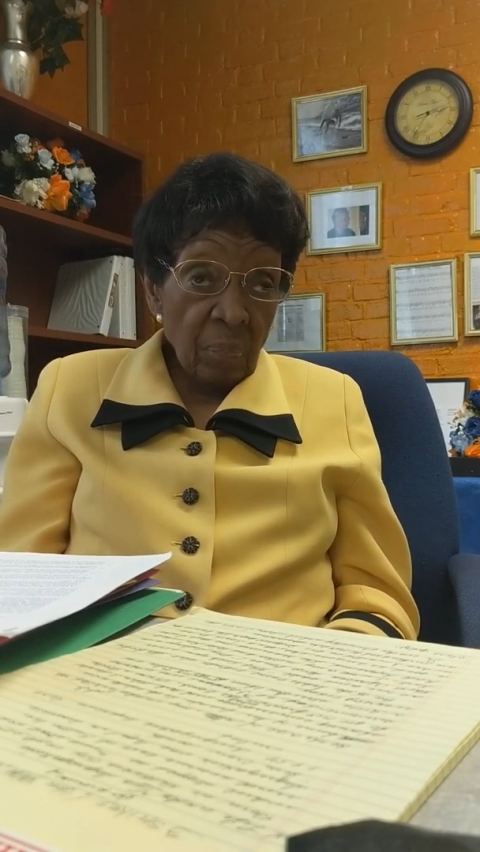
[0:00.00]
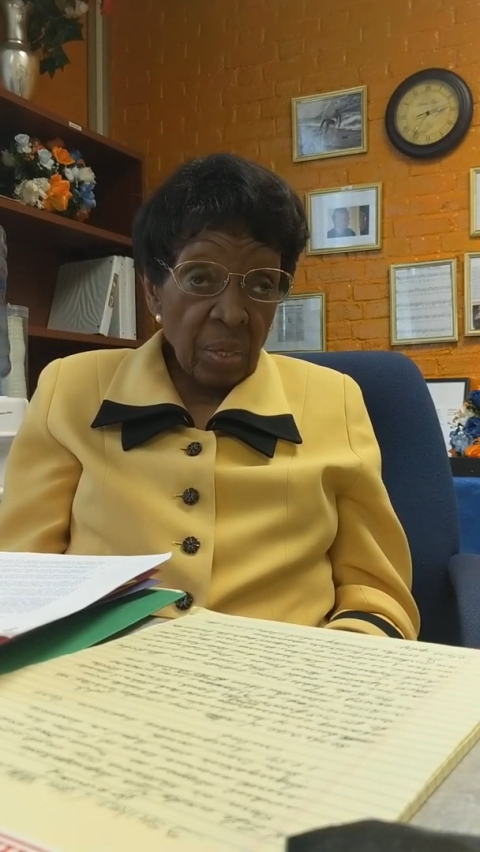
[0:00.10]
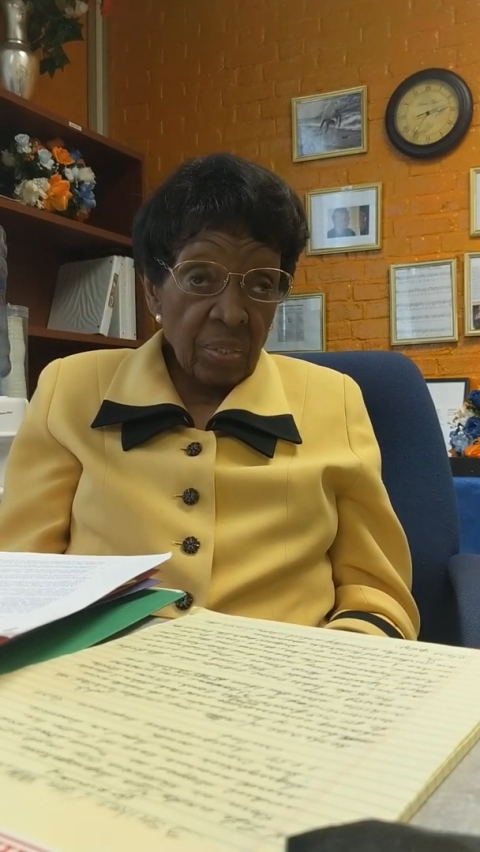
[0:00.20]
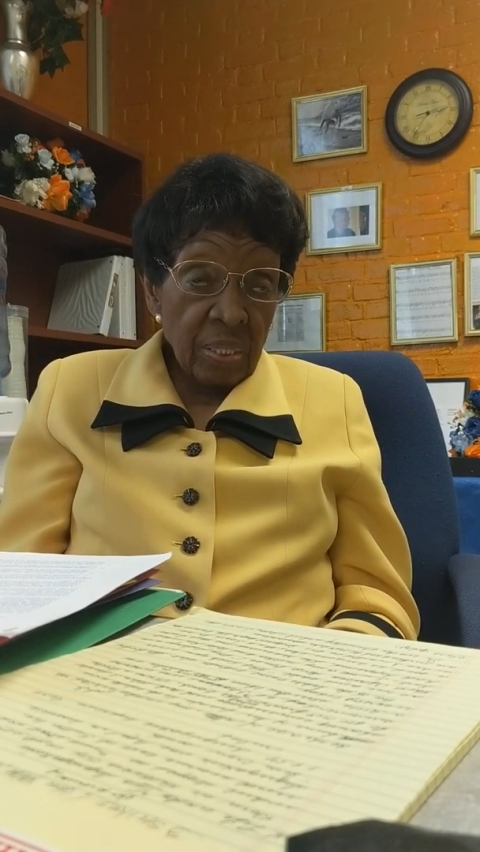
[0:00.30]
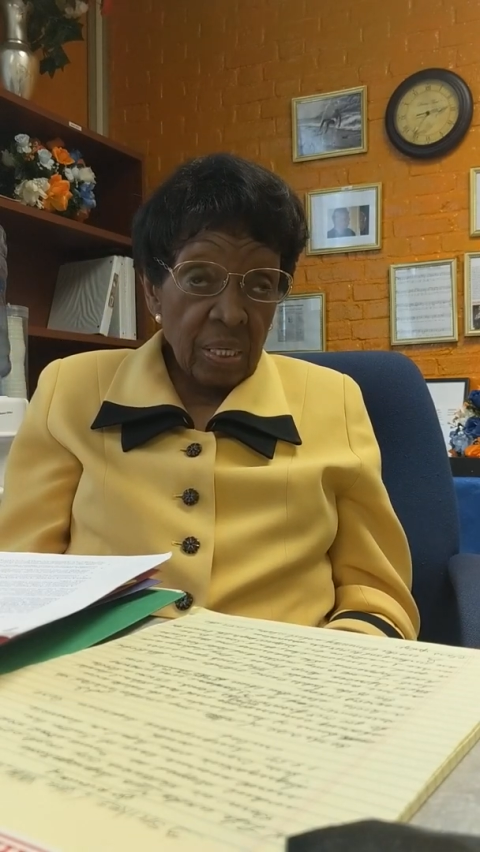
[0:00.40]

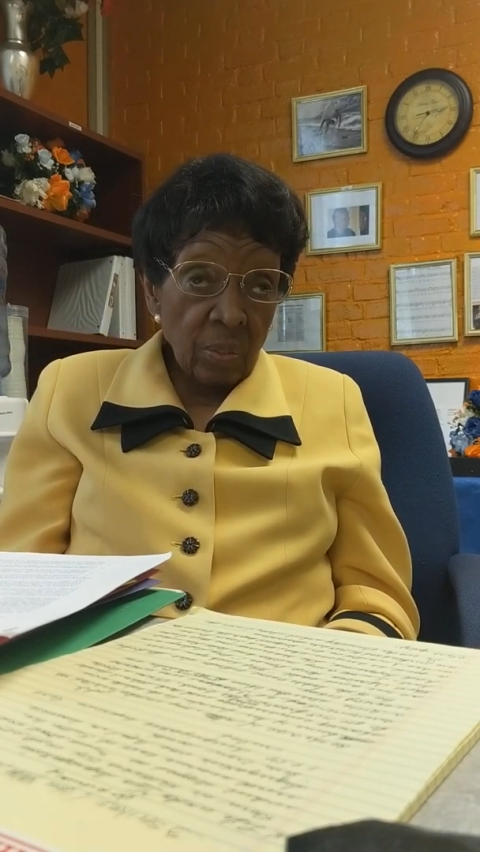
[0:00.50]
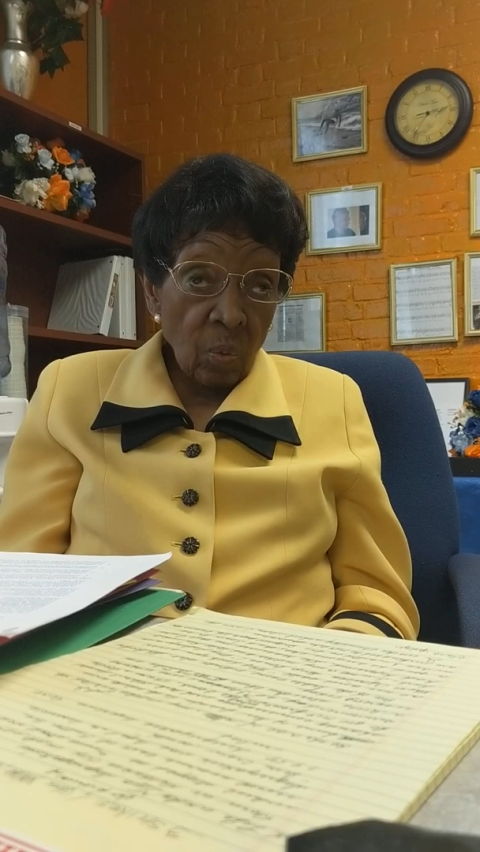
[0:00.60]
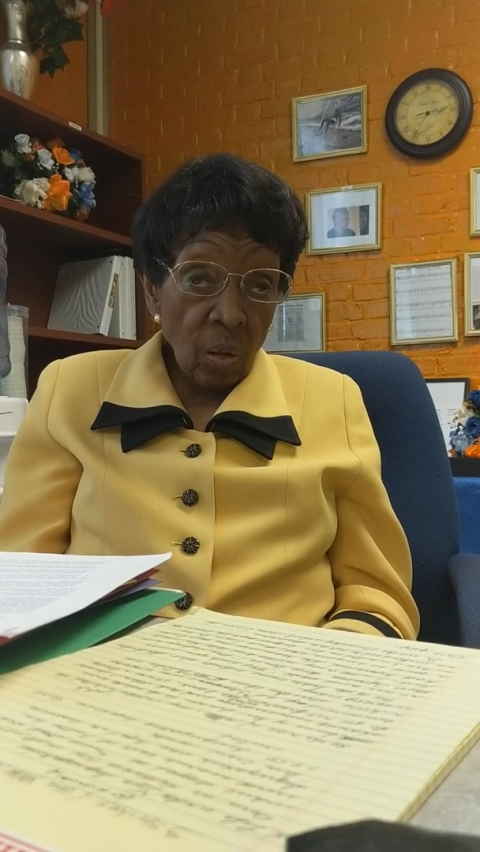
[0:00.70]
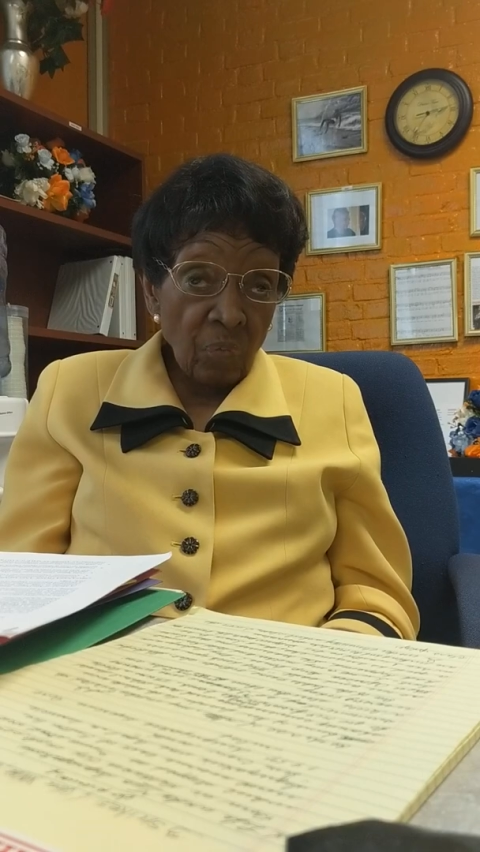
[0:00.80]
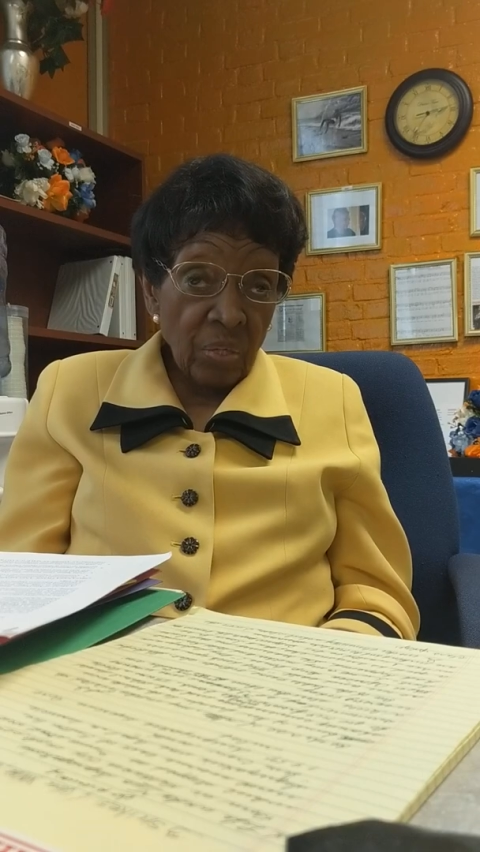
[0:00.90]
met
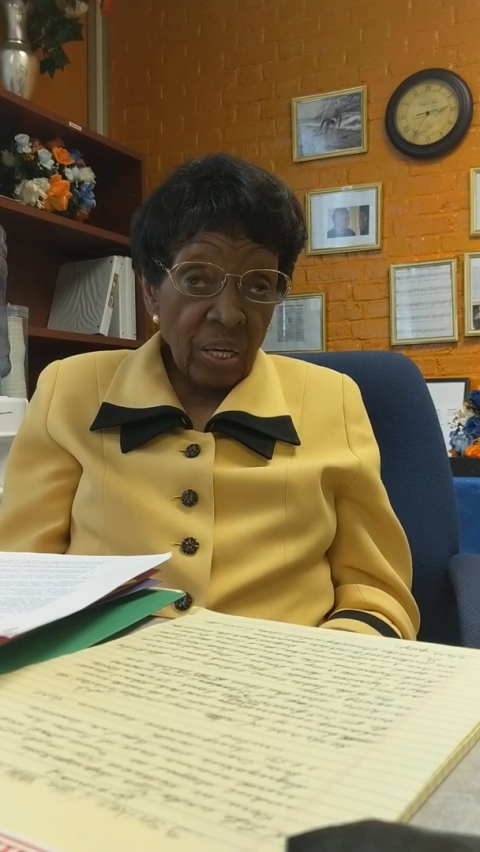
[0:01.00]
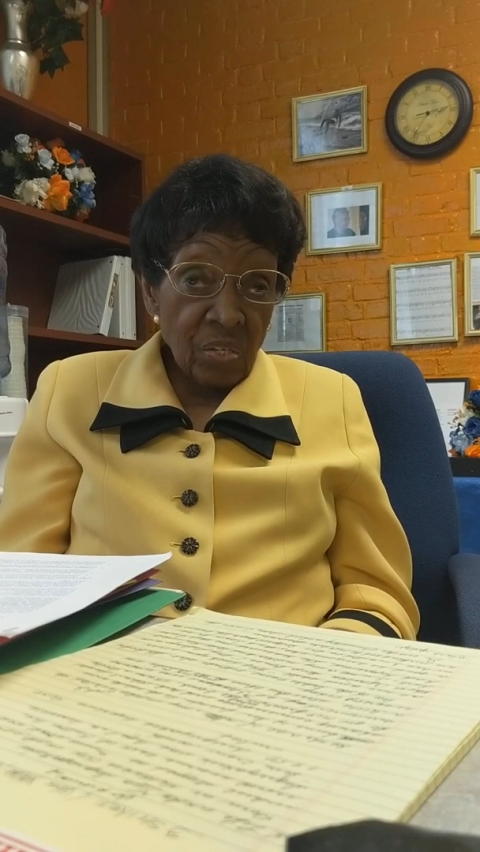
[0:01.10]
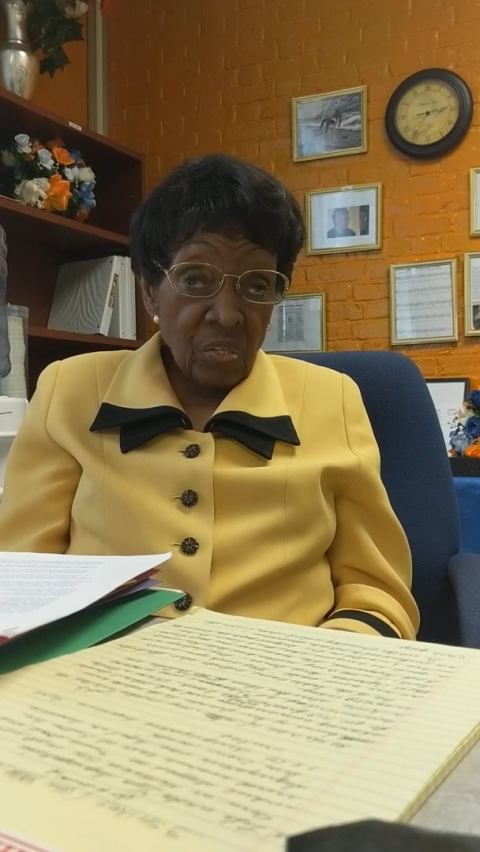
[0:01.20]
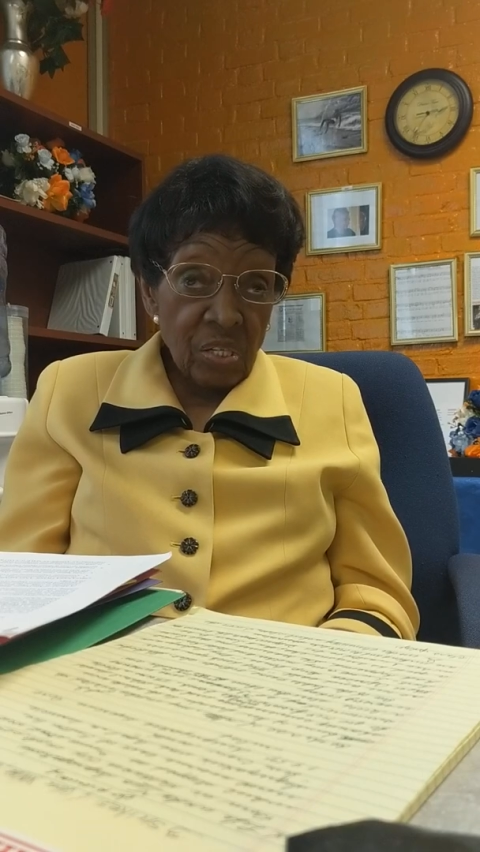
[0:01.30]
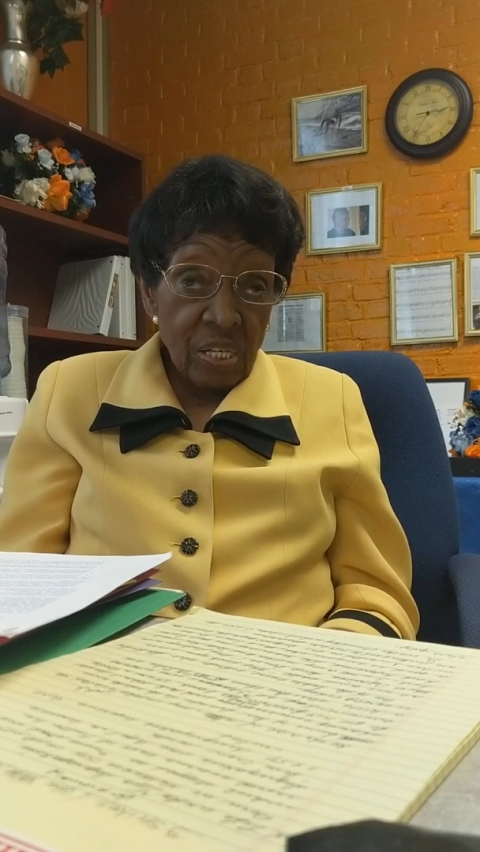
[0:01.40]

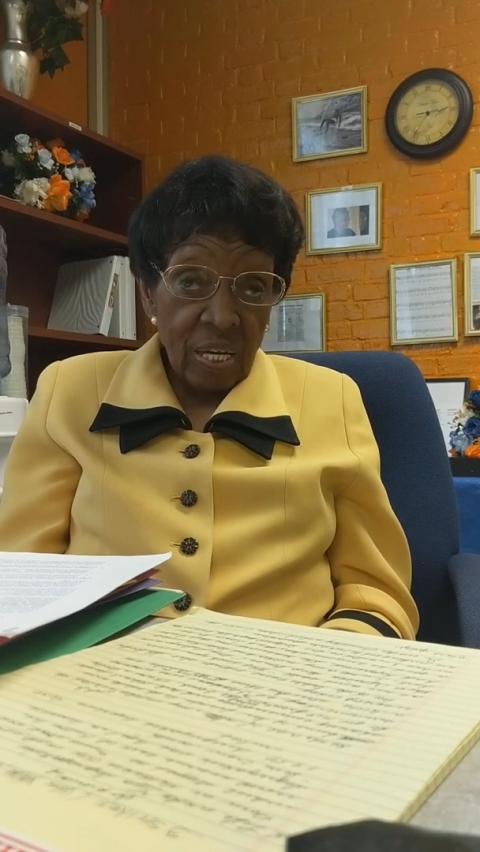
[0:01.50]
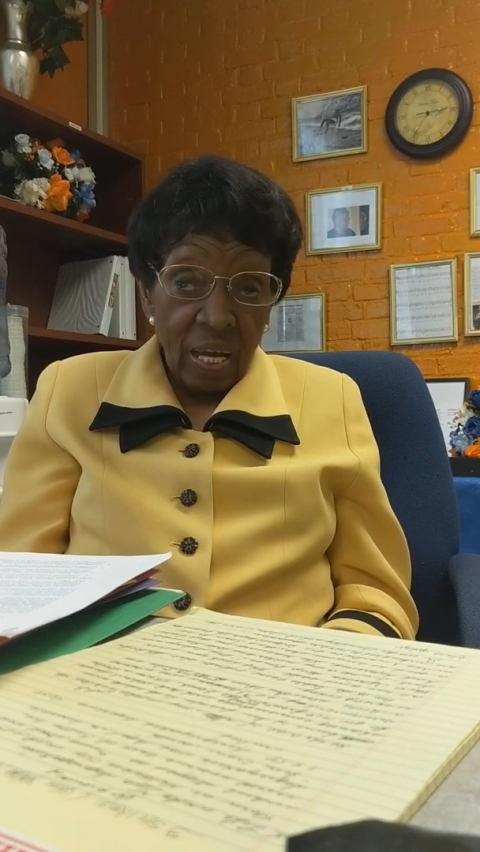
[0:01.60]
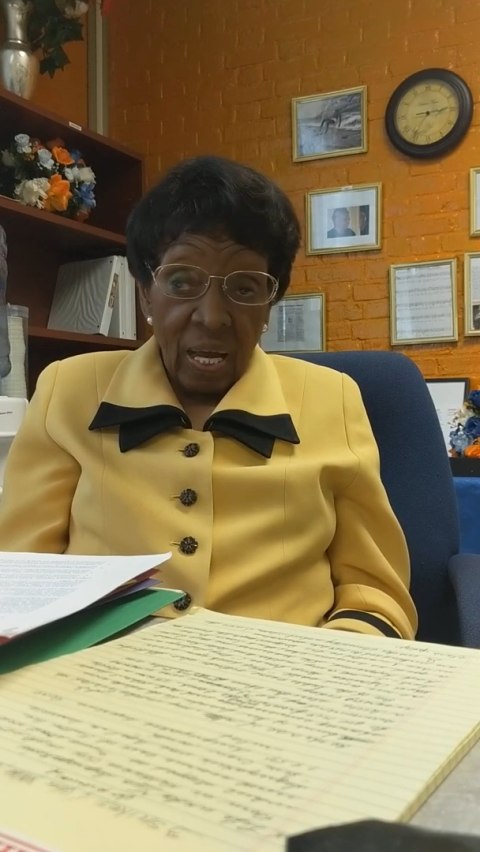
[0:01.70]
qualifications.